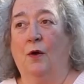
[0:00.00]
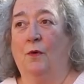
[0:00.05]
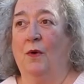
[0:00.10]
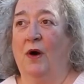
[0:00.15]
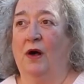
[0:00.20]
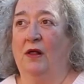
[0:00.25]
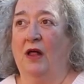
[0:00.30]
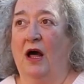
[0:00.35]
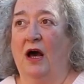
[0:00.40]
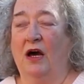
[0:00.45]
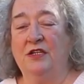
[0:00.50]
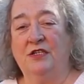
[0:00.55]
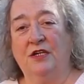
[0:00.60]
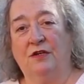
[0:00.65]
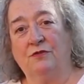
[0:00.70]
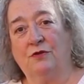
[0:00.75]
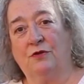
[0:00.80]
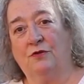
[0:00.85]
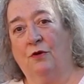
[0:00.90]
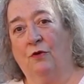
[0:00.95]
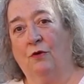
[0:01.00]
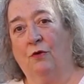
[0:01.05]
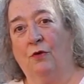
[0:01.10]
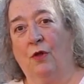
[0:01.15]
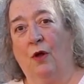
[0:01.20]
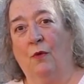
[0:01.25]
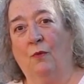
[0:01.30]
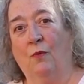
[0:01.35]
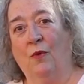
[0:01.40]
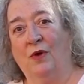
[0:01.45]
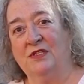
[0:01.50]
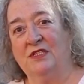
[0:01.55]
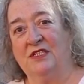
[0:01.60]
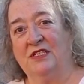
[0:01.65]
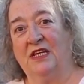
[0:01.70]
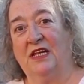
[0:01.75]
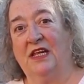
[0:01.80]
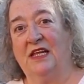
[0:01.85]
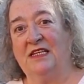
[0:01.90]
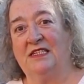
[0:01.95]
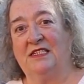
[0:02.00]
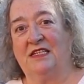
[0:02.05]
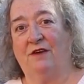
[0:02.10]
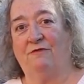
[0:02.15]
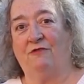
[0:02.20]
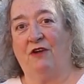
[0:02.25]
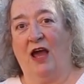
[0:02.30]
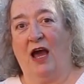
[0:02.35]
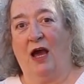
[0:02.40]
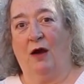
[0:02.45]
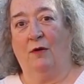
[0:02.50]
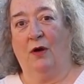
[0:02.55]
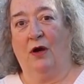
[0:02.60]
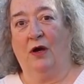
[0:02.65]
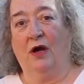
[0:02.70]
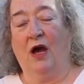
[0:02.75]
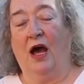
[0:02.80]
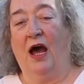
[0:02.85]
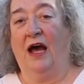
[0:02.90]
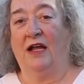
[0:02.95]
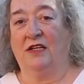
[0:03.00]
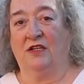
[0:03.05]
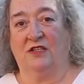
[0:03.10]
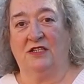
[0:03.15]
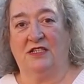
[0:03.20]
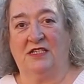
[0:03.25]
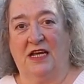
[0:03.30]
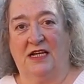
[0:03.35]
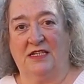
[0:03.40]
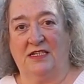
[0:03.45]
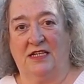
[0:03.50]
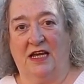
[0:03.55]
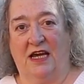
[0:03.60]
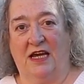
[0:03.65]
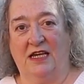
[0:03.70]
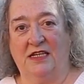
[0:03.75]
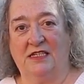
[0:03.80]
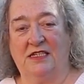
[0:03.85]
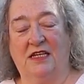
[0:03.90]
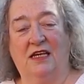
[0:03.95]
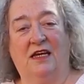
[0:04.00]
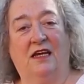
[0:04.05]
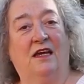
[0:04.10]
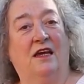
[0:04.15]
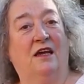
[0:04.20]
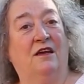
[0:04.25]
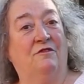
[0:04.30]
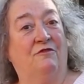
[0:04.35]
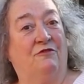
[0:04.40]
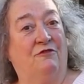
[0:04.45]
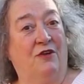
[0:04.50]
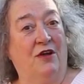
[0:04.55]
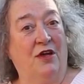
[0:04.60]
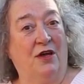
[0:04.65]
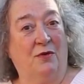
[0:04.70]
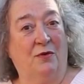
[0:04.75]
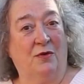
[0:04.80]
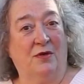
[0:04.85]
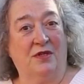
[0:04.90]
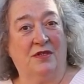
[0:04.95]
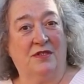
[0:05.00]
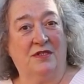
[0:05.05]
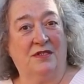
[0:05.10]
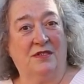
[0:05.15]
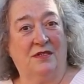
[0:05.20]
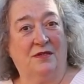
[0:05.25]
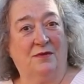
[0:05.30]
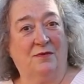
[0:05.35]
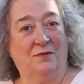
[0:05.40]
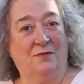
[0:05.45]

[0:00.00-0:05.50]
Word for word: Well, I don't call once at least every hour, and on Saturdays, infrequent.